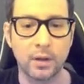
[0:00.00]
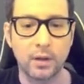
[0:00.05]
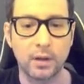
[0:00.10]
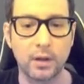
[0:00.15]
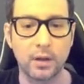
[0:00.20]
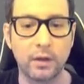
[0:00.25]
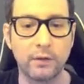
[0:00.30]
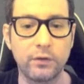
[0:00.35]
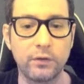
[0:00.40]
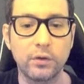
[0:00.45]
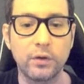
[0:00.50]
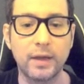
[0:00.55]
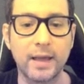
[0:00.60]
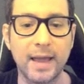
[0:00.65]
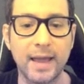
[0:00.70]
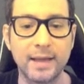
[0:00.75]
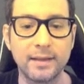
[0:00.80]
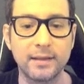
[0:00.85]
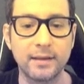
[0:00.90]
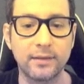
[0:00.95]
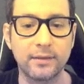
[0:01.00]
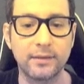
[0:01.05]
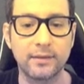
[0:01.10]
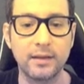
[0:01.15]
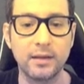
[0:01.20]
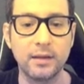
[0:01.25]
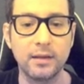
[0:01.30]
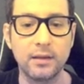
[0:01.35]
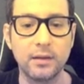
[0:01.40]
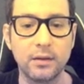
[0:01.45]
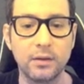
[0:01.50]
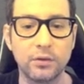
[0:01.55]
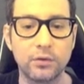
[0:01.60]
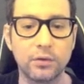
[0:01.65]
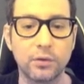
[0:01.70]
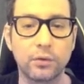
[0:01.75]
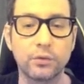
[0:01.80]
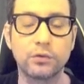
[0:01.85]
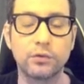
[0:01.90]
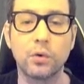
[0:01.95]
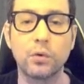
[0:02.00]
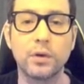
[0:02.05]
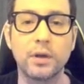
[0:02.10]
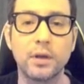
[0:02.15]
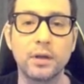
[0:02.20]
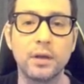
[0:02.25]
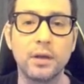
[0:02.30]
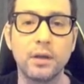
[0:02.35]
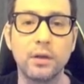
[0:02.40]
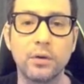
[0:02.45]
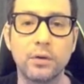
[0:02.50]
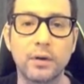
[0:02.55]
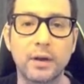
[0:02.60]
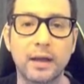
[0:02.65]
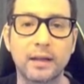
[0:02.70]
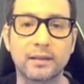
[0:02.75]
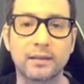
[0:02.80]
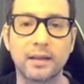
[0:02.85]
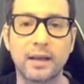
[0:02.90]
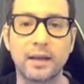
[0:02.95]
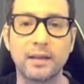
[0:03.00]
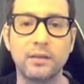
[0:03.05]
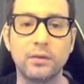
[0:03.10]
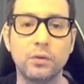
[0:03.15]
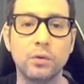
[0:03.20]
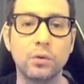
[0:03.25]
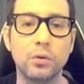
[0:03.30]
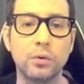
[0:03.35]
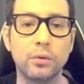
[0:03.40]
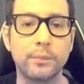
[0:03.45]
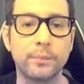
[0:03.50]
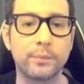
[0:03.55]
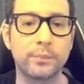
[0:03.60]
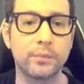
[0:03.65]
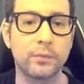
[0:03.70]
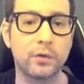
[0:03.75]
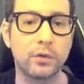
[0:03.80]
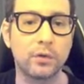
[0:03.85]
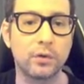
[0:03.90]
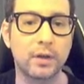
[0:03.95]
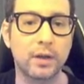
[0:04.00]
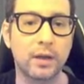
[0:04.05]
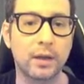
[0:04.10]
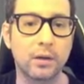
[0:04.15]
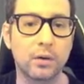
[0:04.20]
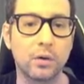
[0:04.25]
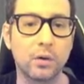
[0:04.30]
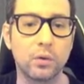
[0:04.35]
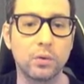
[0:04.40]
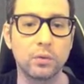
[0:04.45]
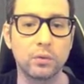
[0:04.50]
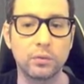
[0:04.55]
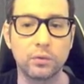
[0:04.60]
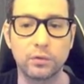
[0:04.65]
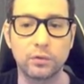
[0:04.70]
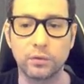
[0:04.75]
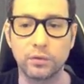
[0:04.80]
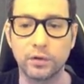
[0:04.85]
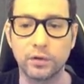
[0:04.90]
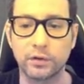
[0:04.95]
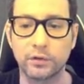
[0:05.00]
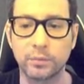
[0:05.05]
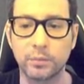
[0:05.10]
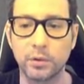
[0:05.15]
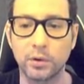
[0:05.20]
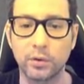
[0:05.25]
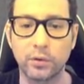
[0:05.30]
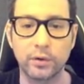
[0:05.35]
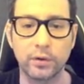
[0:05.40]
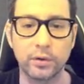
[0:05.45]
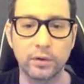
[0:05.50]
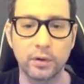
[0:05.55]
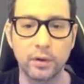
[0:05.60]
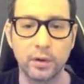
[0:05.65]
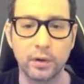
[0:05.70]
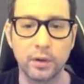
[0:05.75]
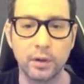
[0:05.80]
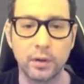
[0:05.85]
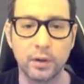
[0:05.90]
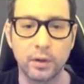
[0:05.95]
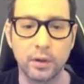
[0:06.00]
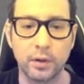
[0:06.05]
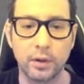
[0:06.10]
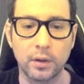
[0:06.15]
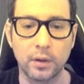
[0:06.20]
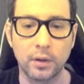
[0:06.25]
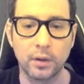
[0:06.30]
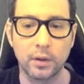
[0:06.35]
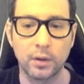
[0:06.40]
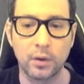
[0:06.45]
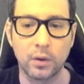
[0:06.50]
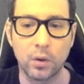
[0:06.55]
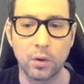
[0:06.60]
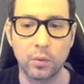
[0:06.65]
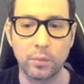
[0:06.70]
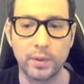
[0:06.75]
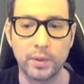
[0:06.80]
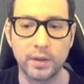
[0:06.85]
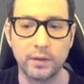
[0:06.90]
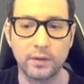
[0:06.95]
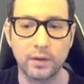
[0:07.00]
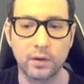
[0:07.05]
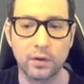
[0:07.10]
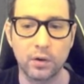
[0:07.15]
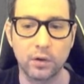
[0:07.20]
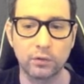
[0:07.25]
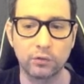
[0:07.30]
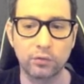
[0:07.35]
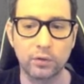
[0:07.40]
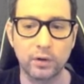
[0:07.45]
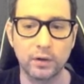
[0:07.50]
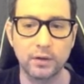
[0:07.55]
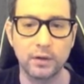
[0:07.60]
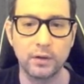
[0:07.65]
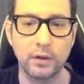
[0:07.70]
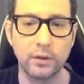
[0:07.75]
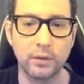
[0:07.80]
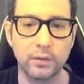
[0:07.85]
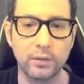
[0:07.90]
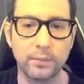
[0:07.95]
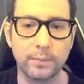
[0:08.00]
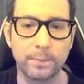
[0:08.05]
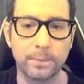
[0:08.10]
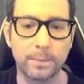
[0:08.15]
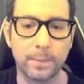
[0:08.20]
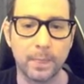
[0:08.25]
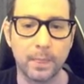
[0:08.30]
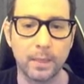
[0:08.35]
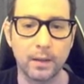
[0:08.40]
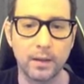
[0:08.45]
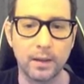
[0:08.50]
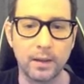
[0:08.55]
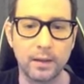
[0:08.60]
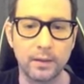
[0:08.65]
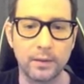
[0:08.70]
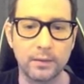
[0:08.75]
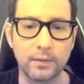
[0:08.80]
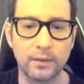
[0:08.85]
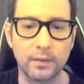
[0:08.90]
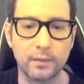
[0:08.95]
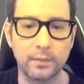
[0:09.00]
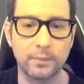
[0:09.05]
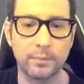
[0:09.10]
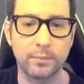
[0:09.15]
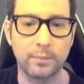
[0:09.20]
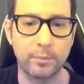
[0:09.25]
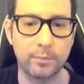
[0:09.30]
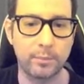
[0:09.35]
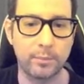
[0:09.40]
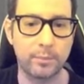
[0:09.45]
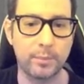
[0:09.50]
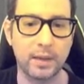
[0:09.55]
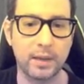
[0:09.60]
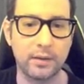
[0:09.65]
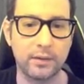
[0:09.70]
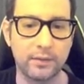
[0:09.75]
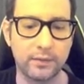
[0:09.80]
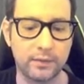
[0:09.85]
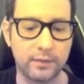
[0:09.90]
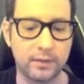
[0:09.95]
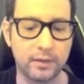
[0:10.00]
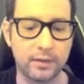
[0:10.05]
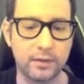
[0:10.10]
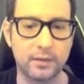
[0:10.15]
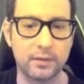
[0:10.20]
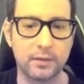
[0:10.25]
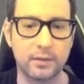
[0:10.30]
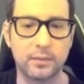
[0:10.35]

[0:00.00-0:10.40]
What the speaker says: If you can't see your token here as I do, you can go to the Explorer, copy the contract here and paste it.